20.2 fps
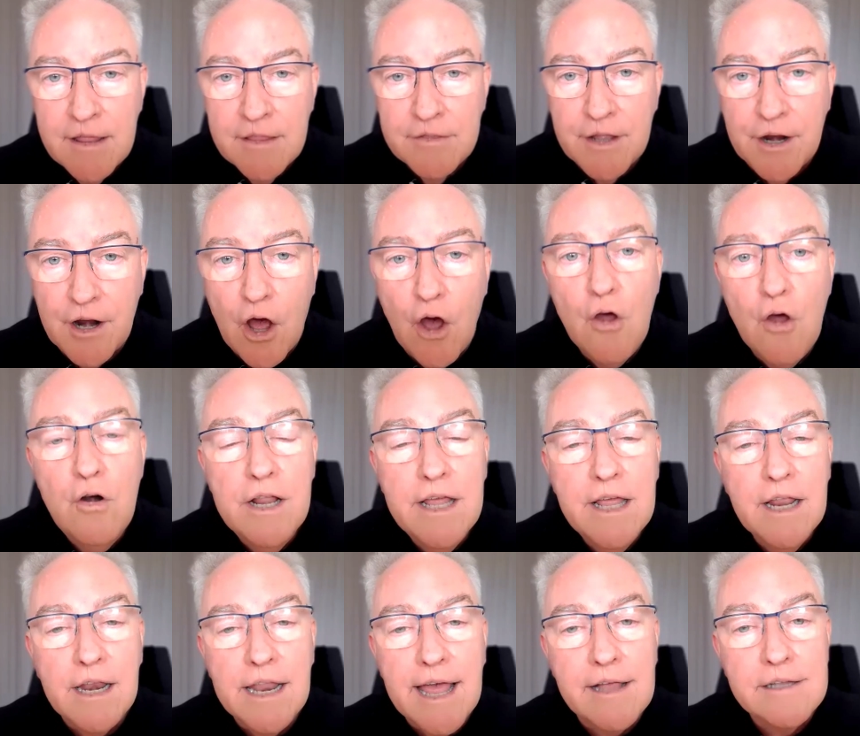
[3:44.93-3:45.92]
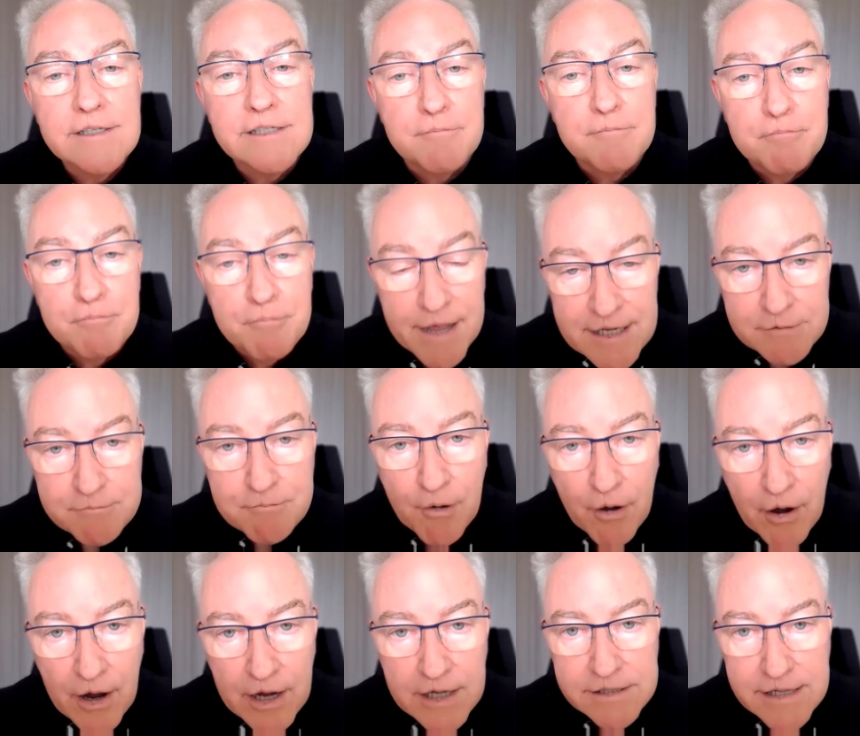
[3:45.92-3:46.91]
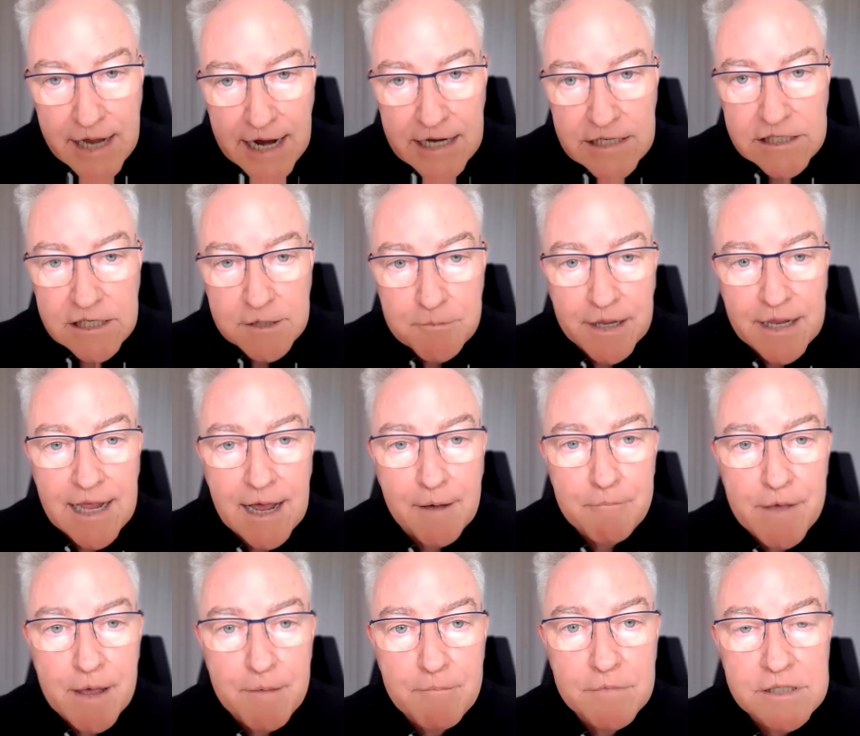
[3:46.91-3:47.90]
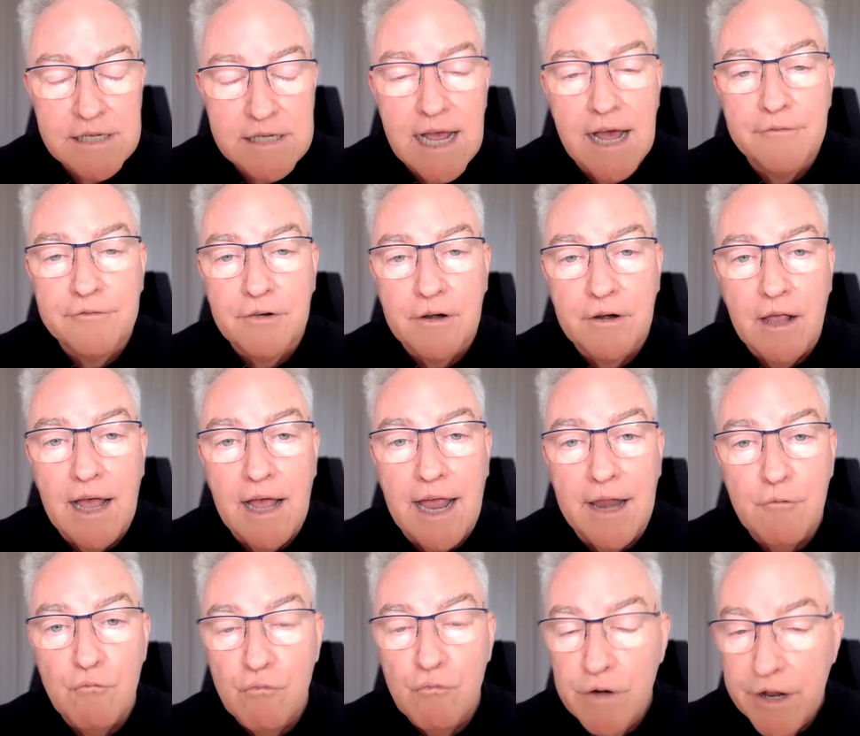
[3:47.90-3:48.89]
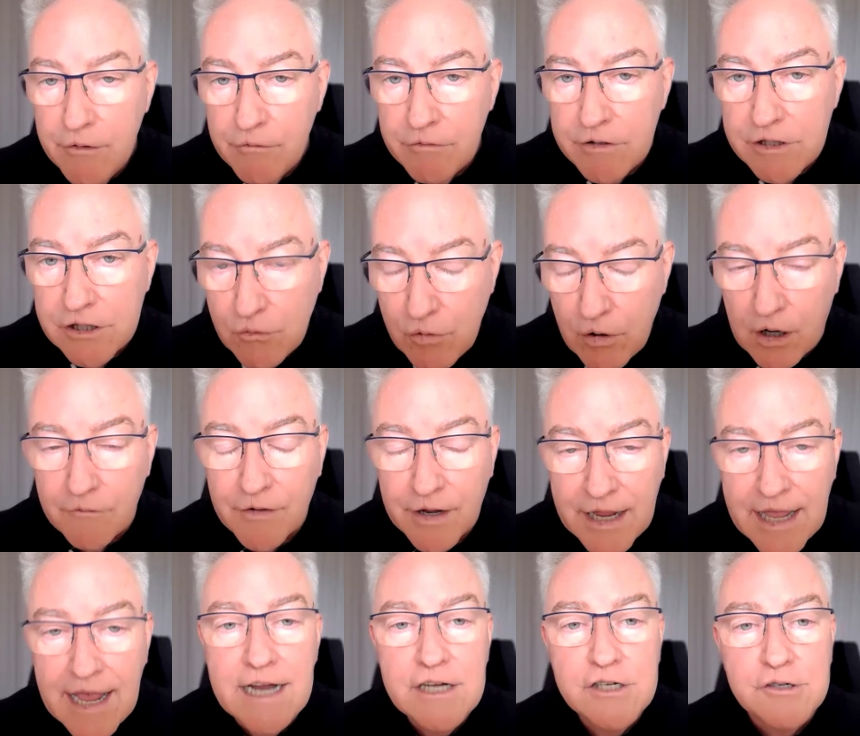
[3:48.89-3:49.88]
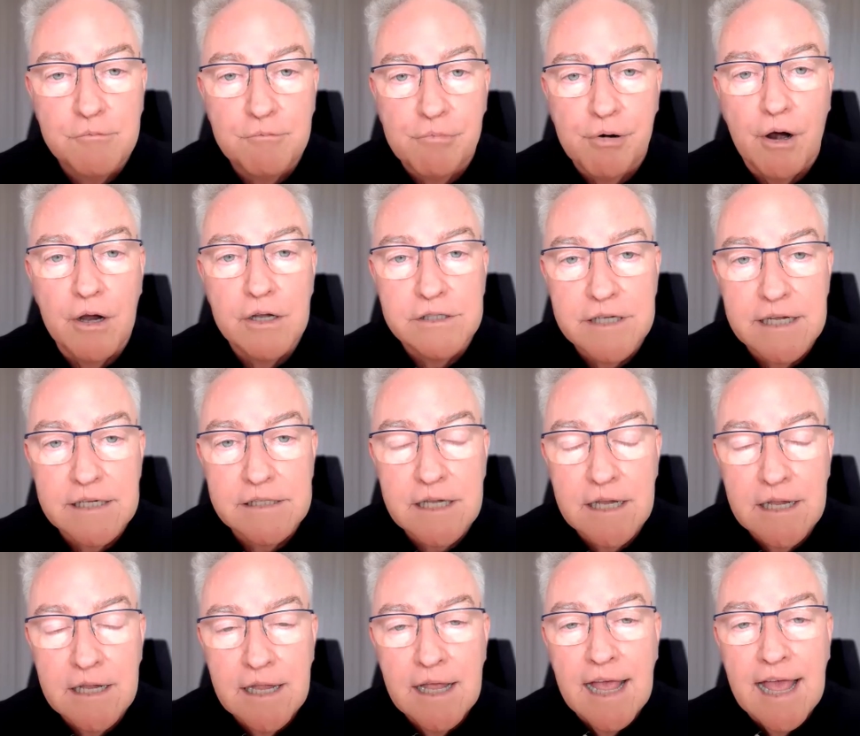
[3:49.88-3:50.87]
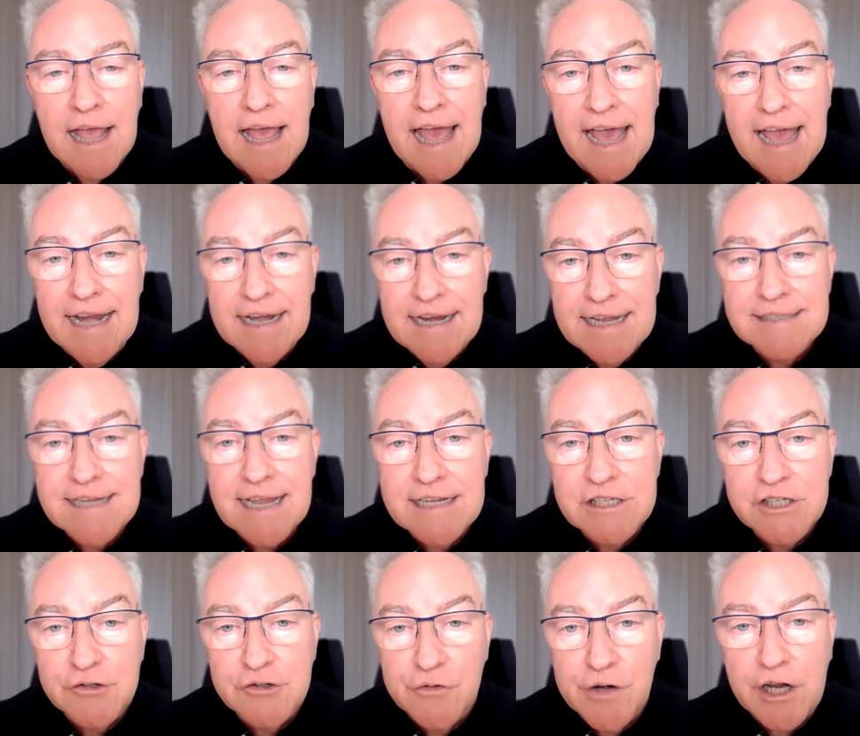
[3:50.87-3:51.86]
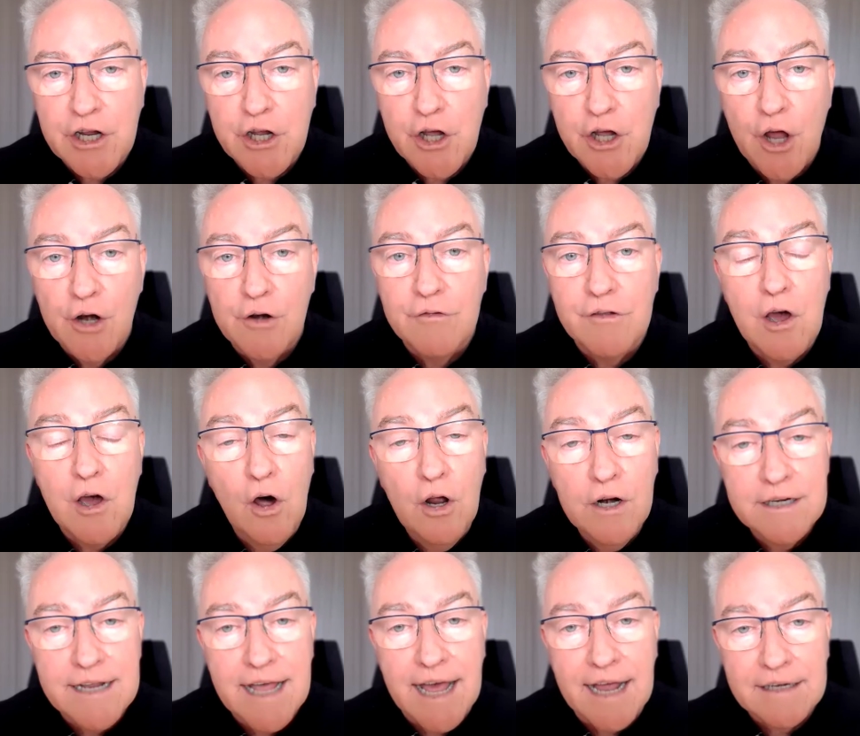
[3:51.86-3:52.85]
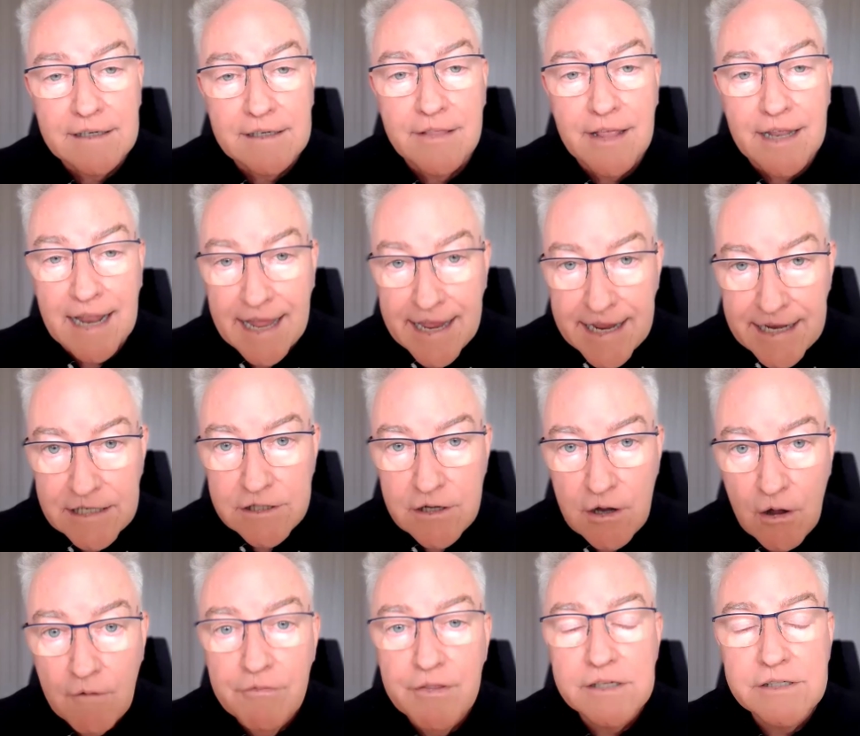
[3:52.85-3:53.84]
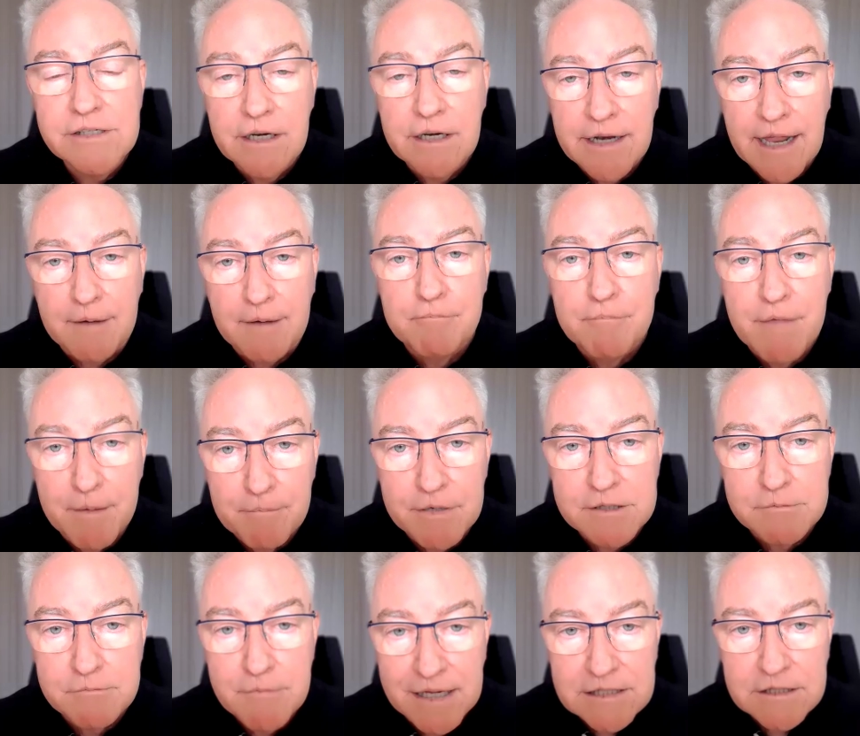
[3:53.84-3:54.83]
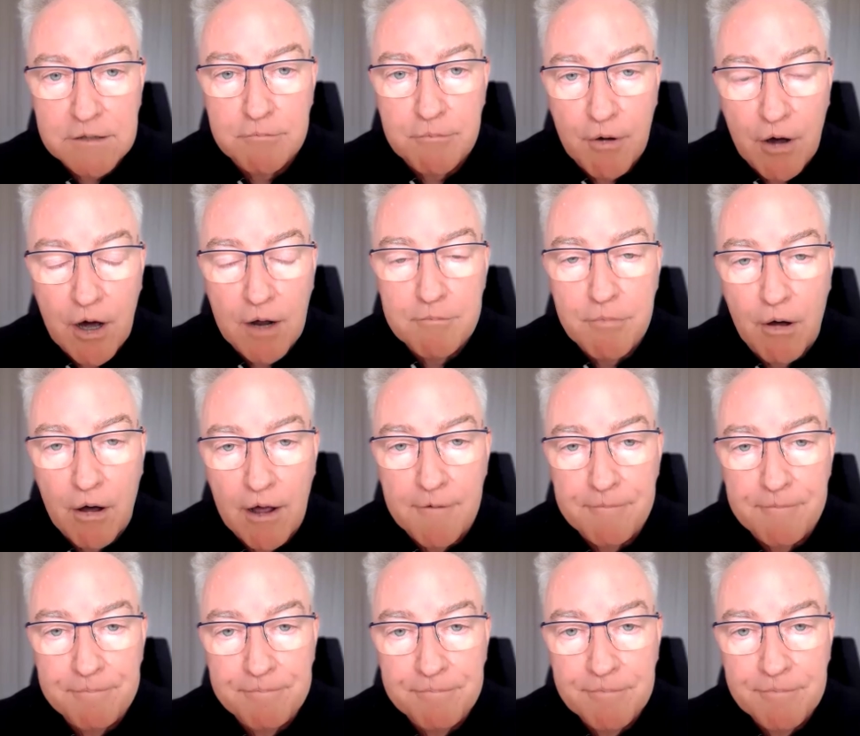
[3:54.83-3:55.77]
that only allows the best buyers agents to become members after a rigorous qualification process and has a strict code of conduct that each of the select members must abide by.